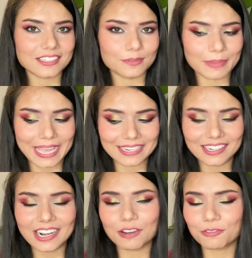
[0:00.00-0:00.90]
a
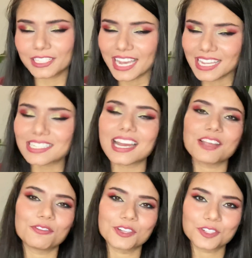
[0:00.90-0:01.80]
banner, and for that
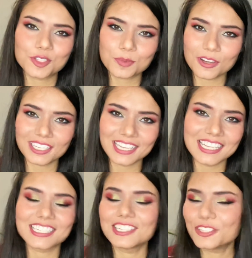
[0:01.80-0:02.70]
I want to
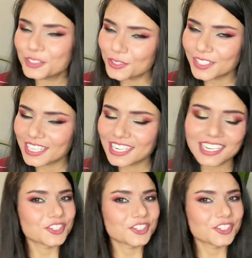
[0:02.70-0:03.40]
spotlight Dora.